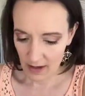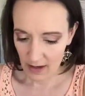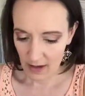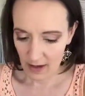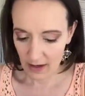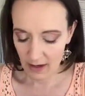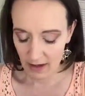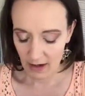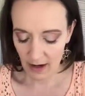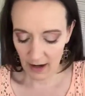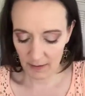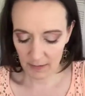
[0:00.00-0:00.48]

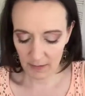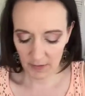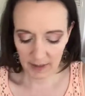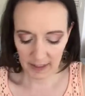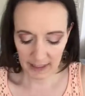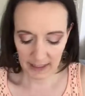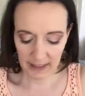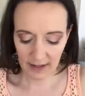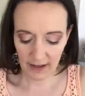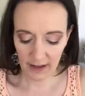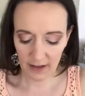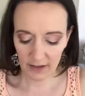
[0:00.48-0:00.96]
and I'm
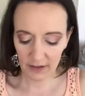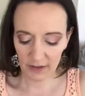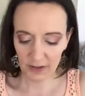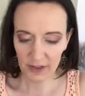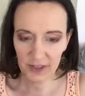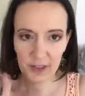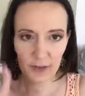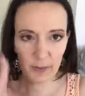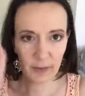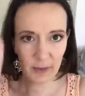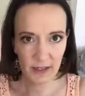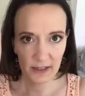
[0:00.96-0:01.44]
using the color
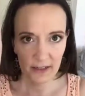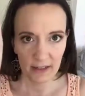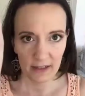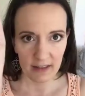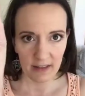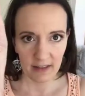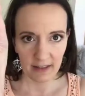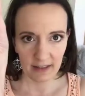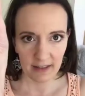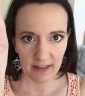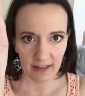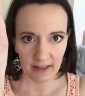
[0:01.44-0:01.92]
Sweet.
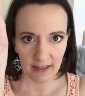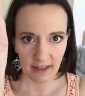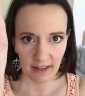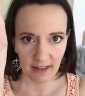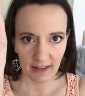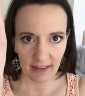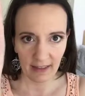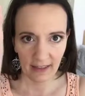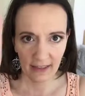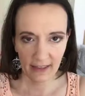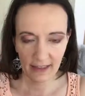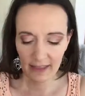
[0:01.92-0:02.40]
This is
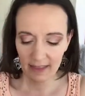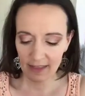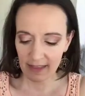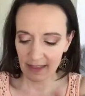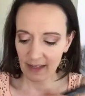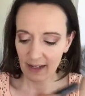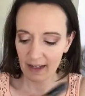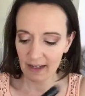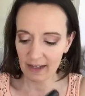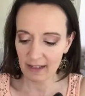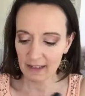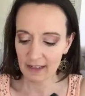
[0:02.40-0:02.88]
like the
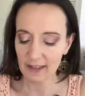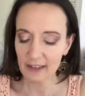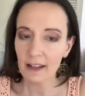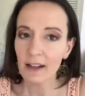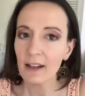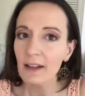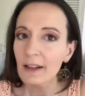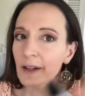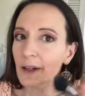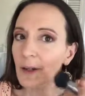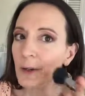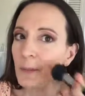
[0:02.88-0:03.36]
lightest
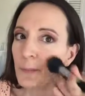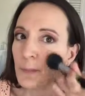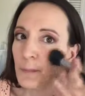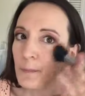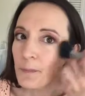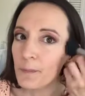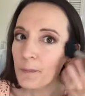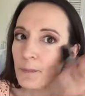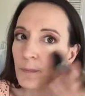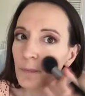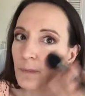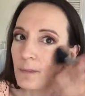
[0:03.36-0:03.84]
color,
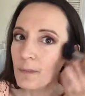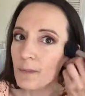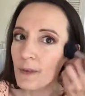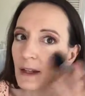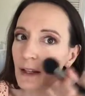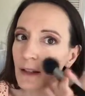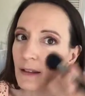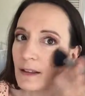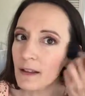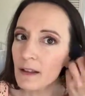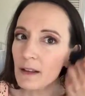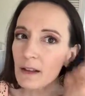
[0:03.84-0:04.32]
and
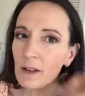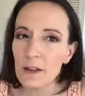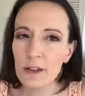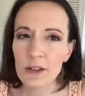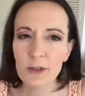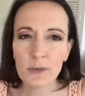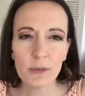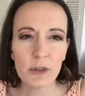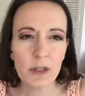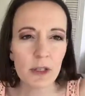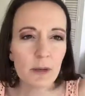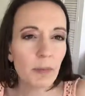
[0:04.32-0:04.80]
I think it
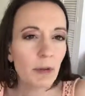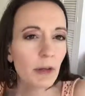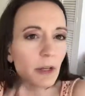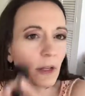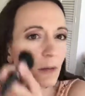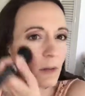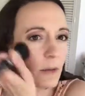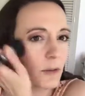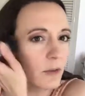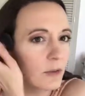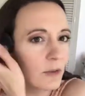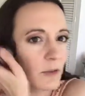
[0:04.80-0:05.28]
looks really pretty
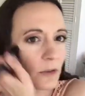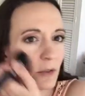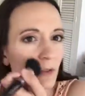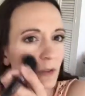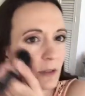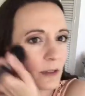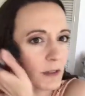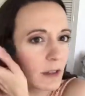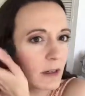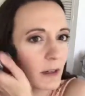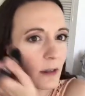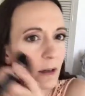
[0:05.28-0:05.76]
when you do
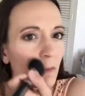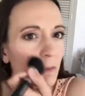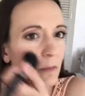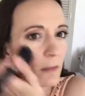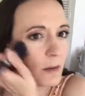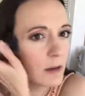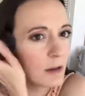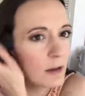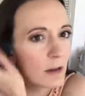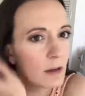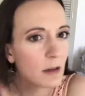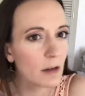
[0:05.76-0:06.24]
some
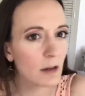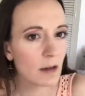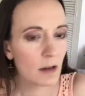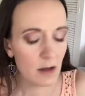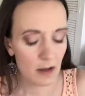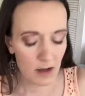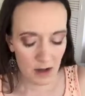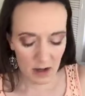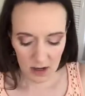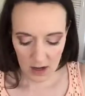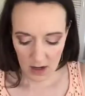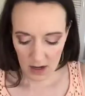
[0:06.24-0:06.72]

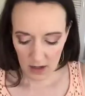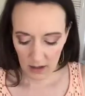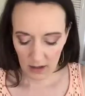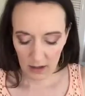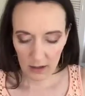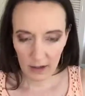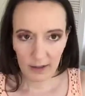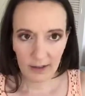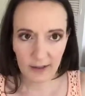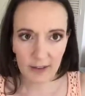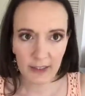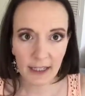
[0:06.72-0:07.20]

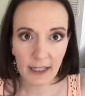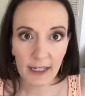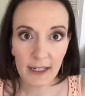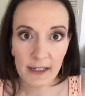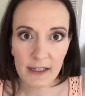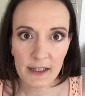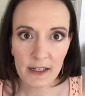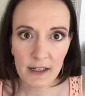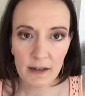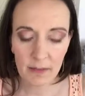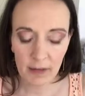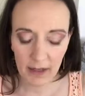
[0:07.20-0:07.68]
colors like I
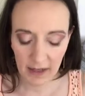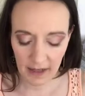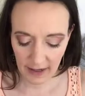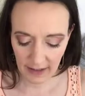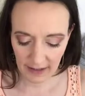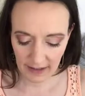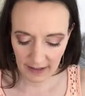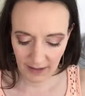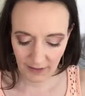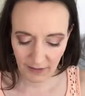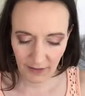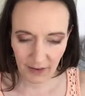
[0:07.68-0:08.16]
did on my
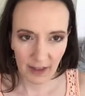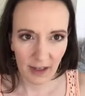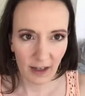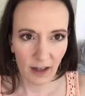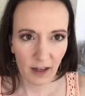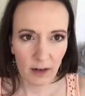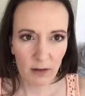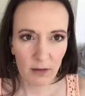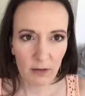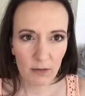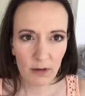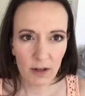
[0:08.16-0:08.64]
eyes and everything. I
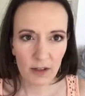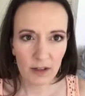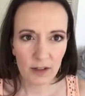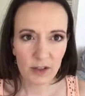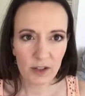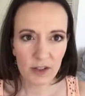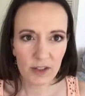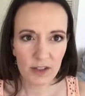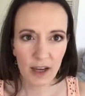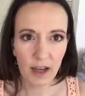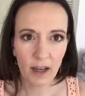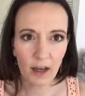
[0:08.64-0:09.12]
don't want
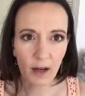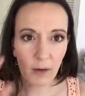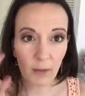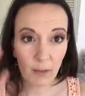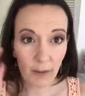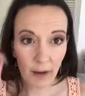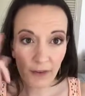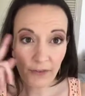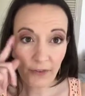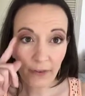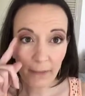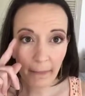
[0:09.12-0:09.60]
to take
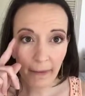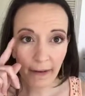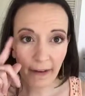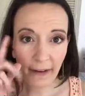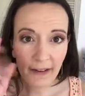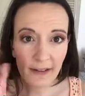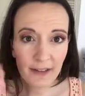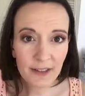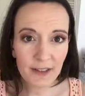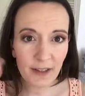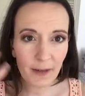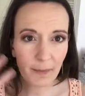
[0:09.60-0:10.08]
away from my
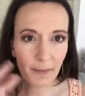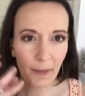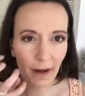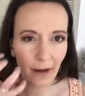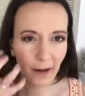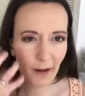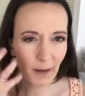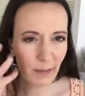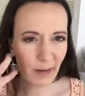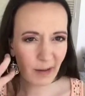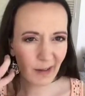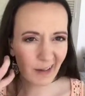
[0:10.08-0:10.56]
eyes, so I'm not
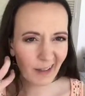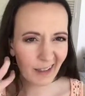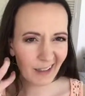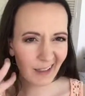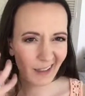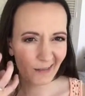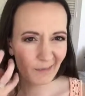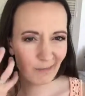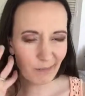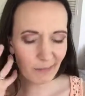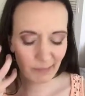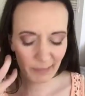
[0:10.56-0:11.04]
going to put like
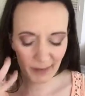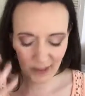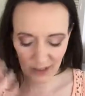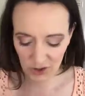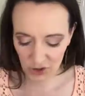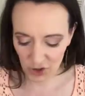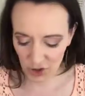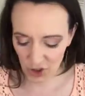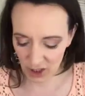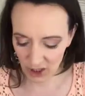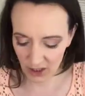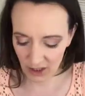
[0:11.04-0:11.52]
a
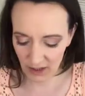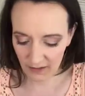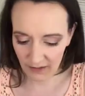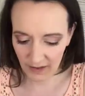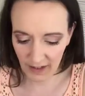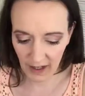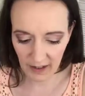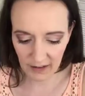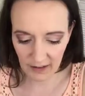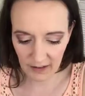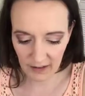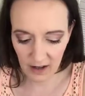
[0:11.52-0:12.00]
big chunk of
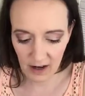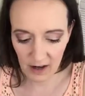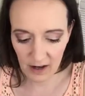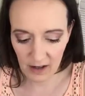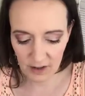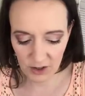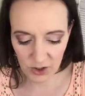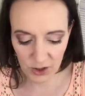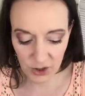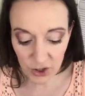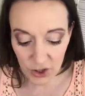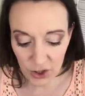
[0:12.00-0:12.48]
color
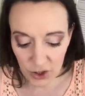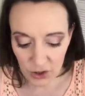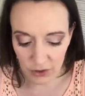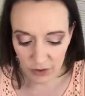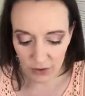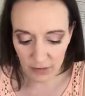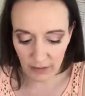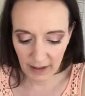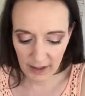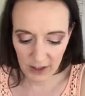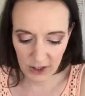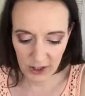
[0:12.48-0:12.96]
onto
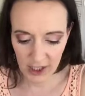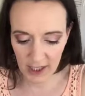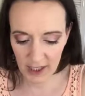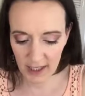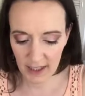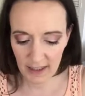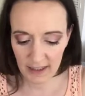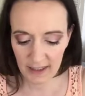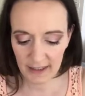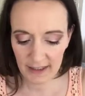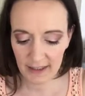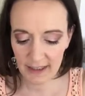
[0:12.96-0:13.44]
my
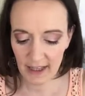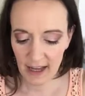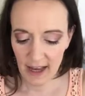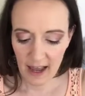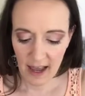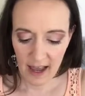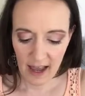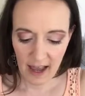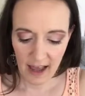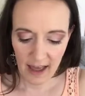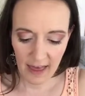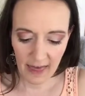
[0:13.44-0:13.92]
cheeks.
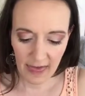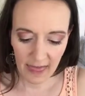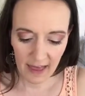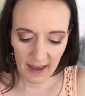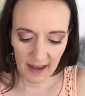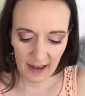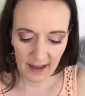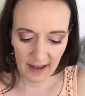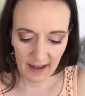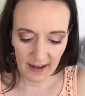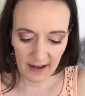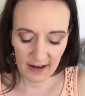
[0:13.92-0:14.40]
And
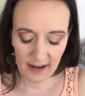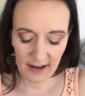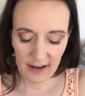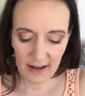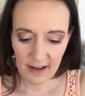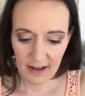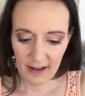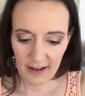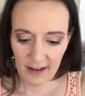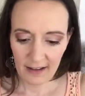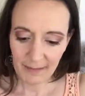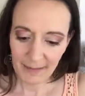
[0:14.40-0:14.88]
then
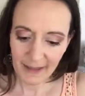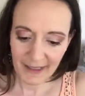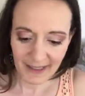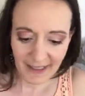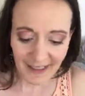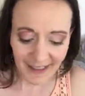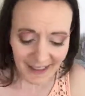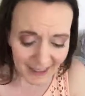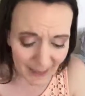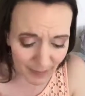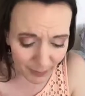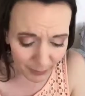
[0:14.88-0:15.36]
because
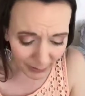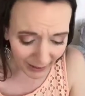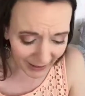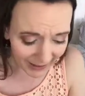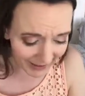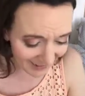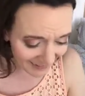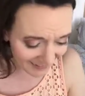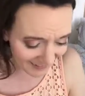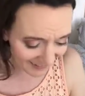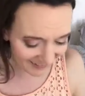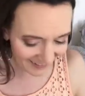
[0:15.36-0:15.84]
it's
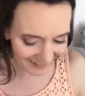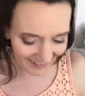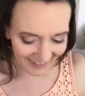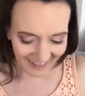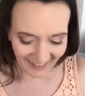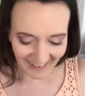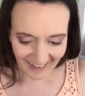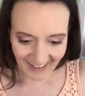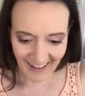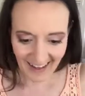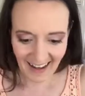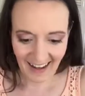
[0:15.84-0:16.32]
spring
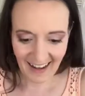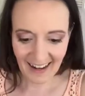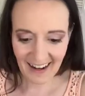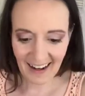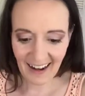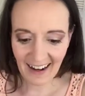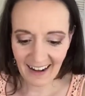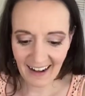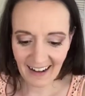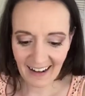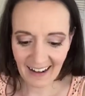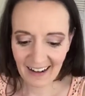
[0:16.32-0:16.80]
and
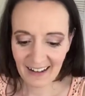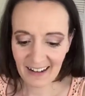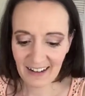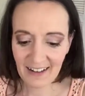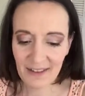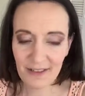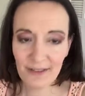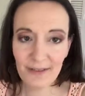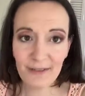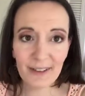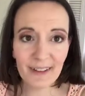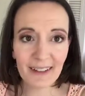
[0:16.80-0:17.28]

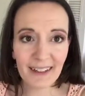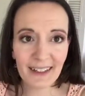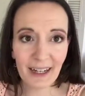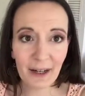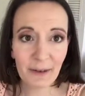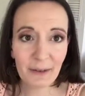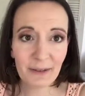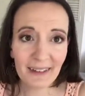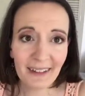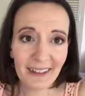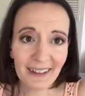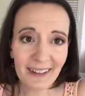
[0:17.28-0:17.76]
I feel like I
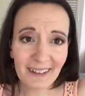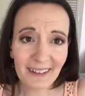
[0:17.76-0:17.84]
would